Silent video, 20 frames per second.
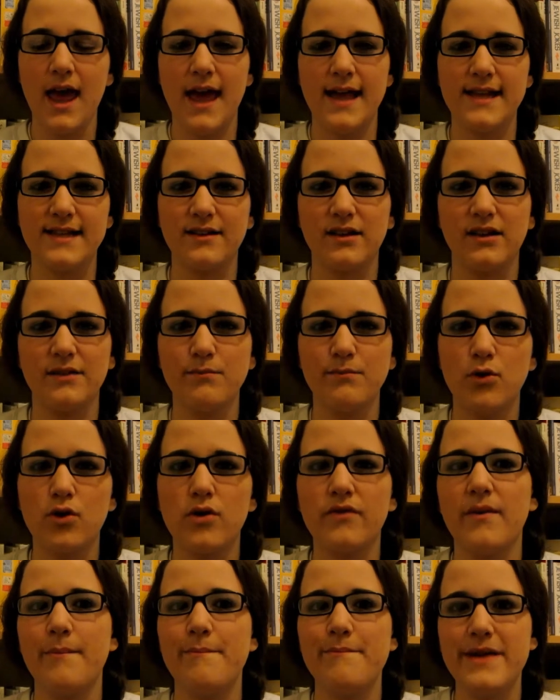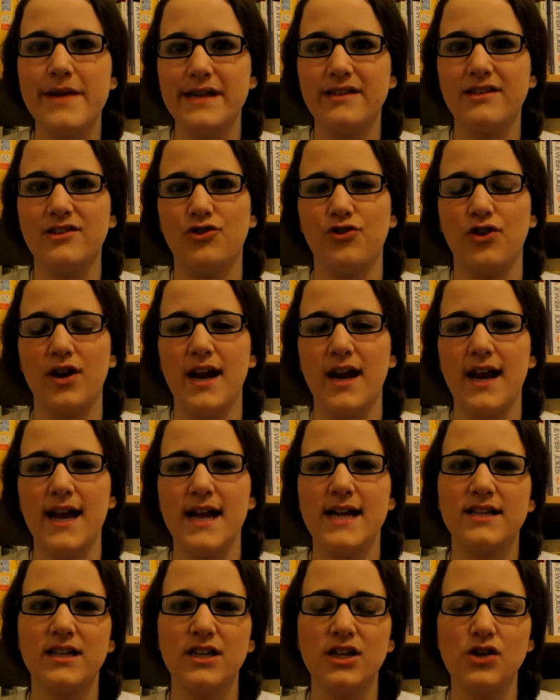It's more of a mystery.
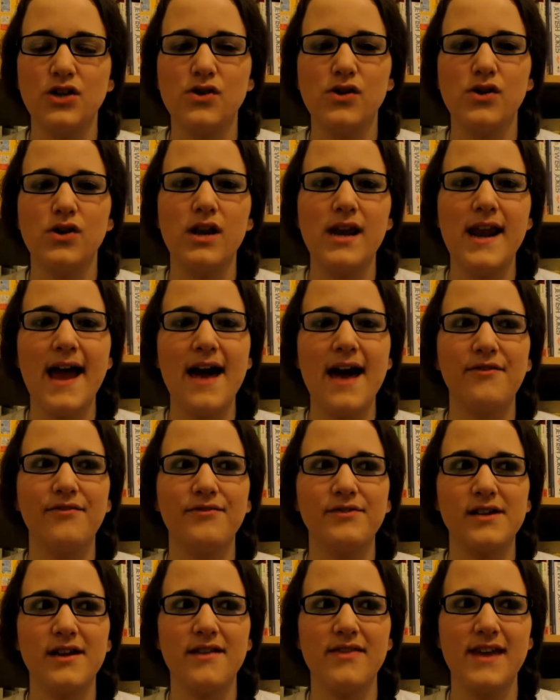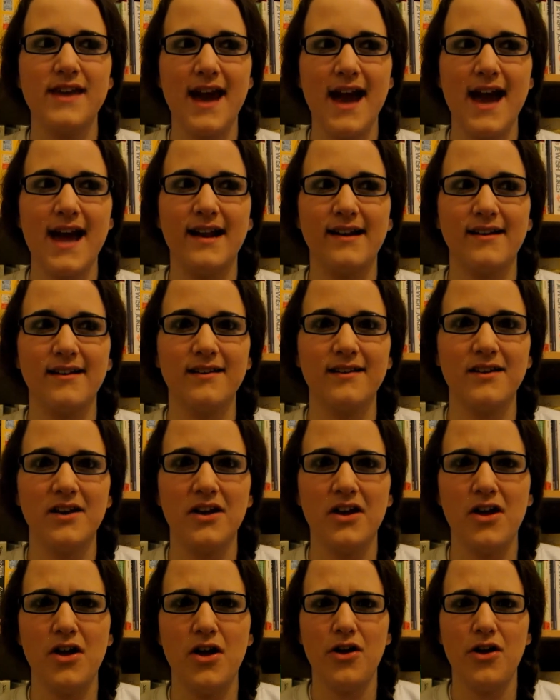It's you're left at the end
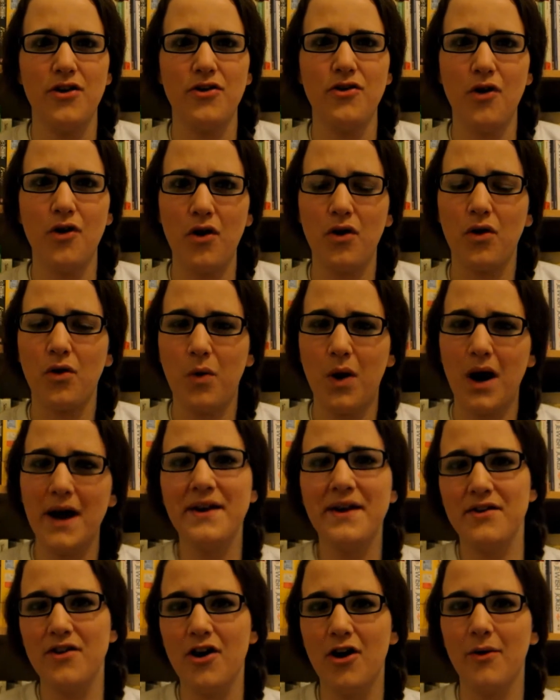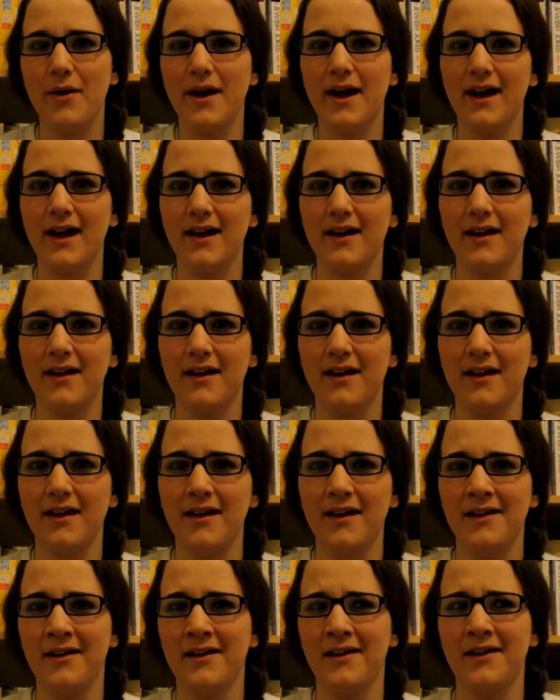not quite knowing
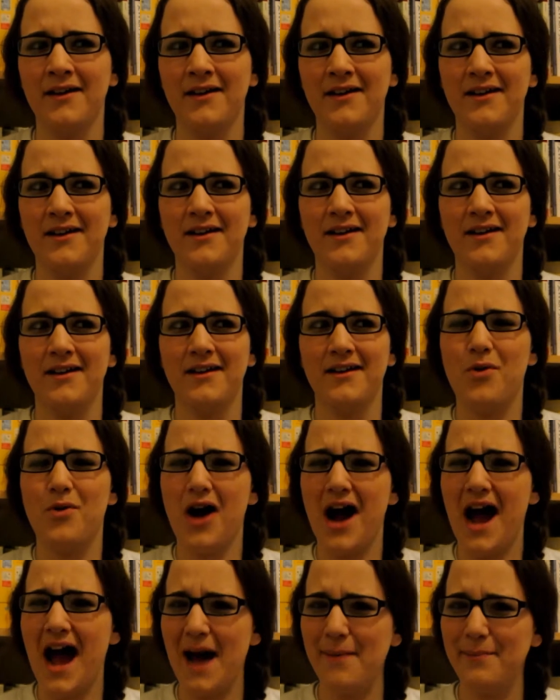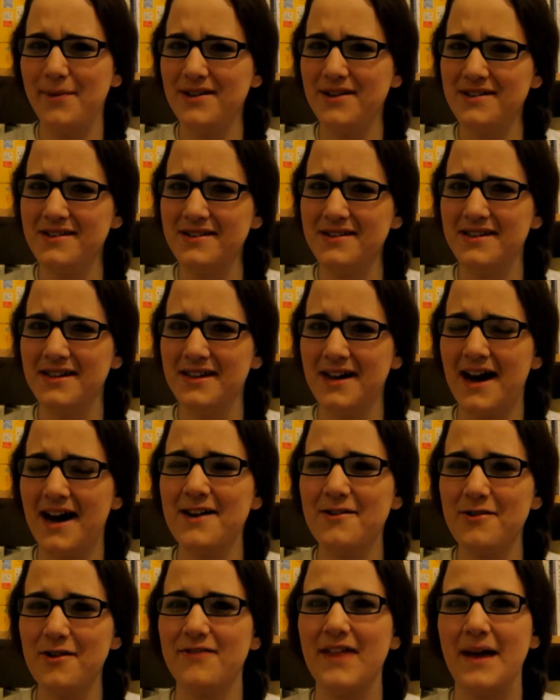what happened.
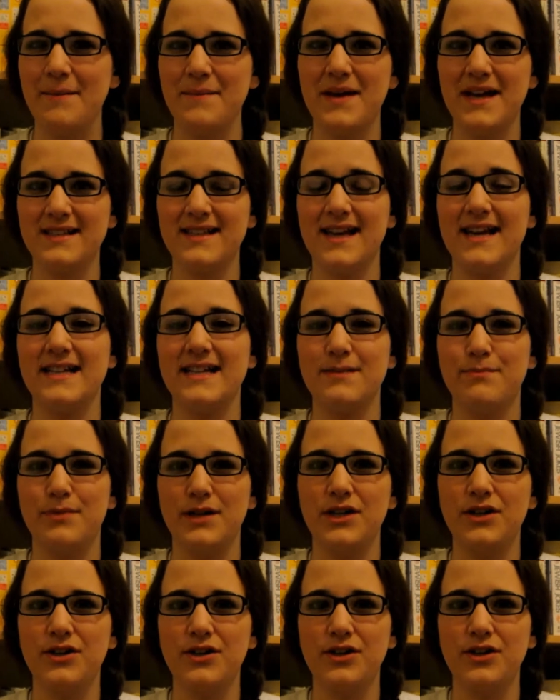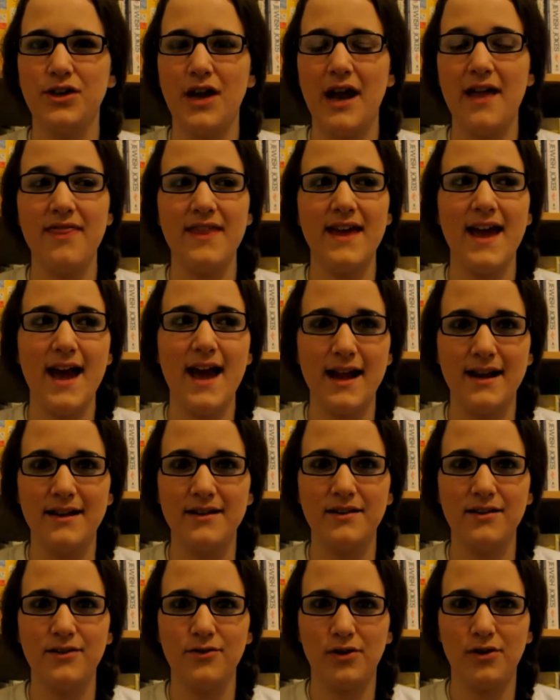I don't know if that makes sense, but you at the
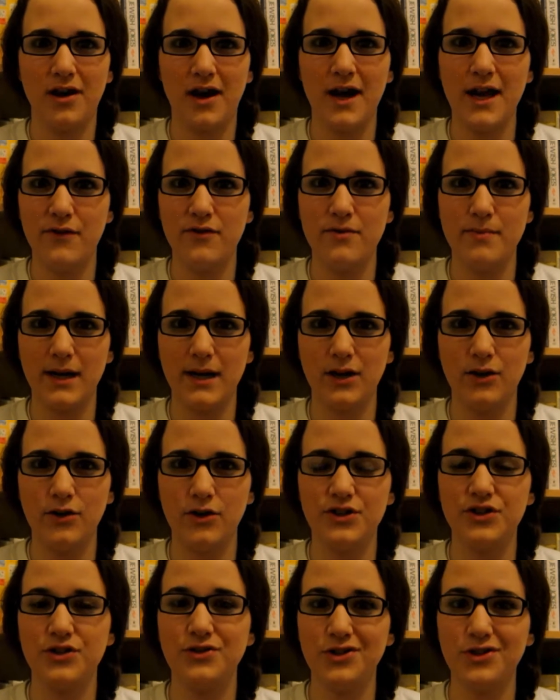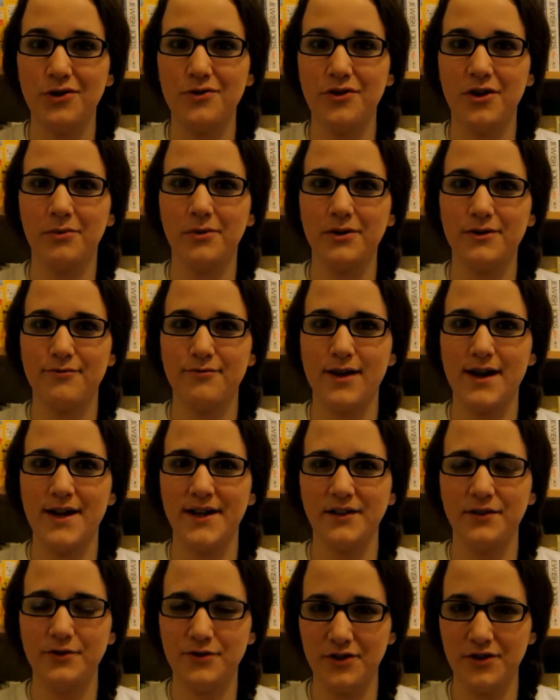end you're kind of a bit clueless. You don't know what's
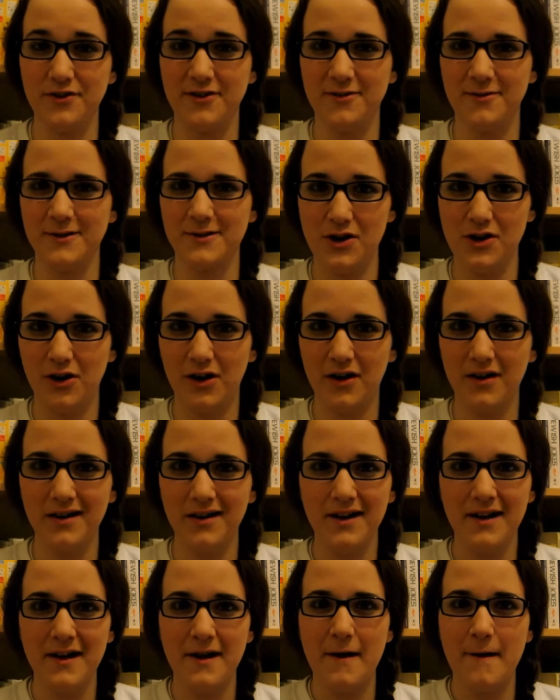real, you don't know what's not.